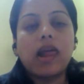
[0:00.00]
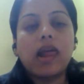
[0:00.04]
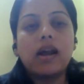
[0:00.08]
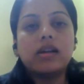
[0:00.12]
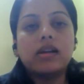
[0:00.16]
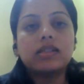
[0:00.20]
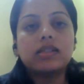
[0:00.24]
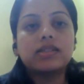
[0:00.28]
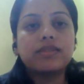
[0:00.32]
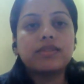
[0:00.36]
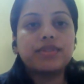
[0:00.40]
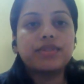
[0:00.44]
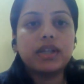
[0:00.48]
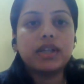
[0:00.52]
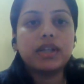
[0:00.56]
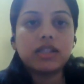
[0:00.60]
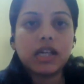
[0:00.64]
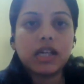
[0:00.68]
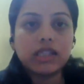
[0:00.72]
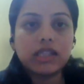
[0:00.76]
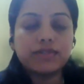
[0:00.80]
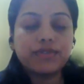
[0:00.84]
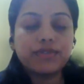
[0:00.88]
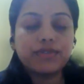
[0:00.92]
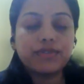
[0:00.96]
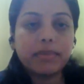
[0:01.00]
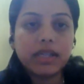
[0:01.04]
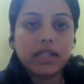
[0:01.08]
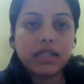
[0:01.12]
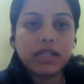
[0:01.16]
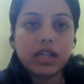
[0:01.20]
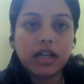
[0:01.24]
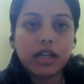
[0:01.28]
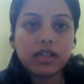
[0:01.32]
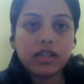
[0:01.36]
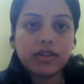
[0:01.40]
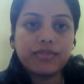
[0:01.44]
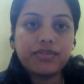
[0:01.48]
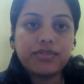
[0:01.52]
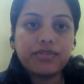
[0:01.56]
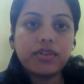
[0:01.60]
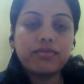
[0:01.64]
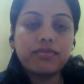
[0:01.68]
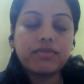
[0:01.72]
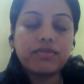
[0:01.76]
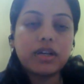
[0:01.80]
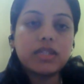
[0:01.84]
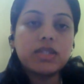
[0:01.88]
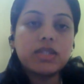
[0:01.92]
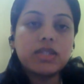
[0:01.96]
So we are transforming data
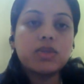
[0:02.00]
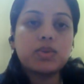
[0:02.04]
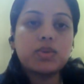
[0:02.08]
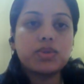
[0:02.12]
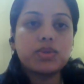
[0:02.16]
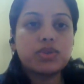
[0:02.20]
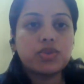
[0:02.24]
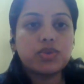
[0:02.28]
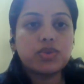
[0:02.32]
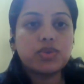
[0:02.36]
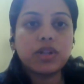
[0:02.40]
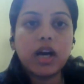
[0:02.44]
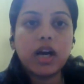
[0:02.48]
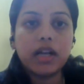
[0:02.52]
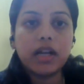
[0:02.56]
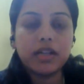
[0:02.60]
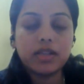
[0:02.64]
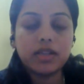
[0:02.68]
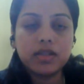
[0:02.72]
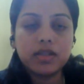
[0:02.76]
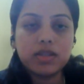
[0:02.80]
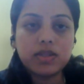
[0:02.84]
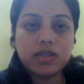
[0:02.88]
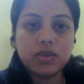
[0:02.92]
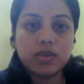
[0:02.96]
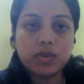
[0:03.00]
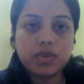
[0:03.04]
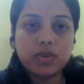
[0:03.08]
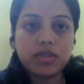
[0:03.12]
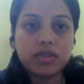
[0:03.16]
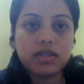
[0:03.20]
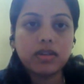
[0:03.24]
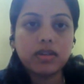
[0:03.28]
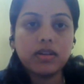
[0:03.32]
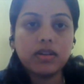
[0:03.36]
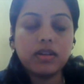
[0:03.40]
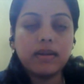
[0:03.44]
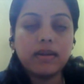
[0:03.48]
from one source to the another source, sir.